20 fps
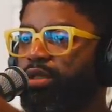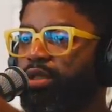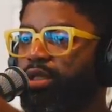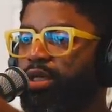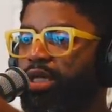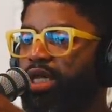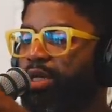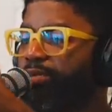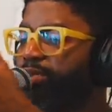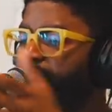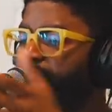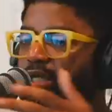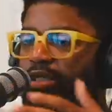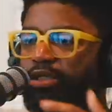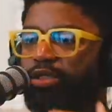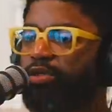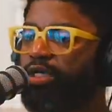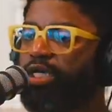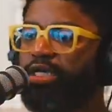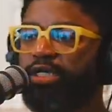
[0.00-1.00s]
And I'm telling
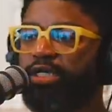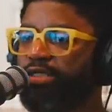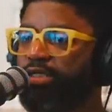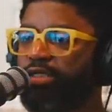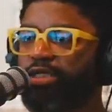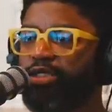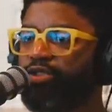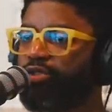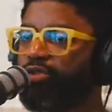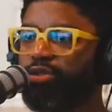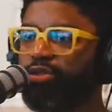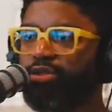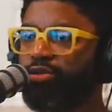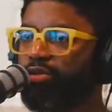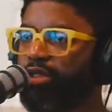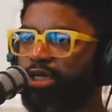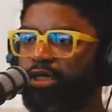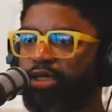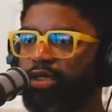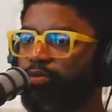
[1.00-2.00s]
you, he doesn't need you to do
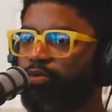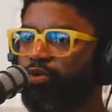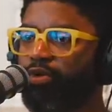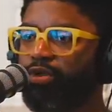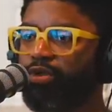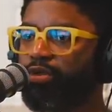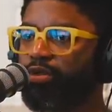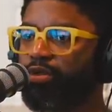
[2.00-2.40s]
that anymore.